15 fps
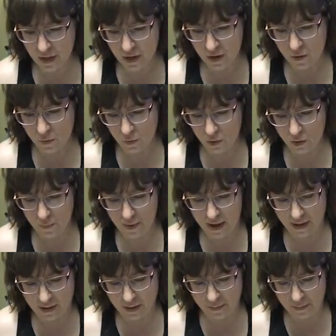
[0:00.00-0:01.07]
we'll back
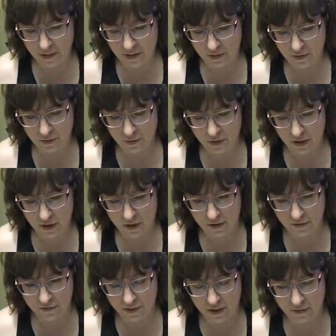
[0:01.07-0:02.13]
up to a
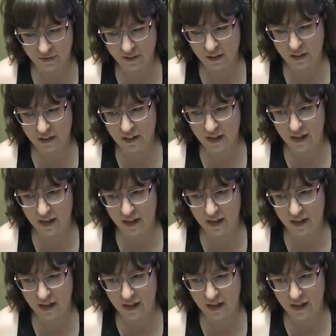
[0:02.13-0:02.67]
favorite that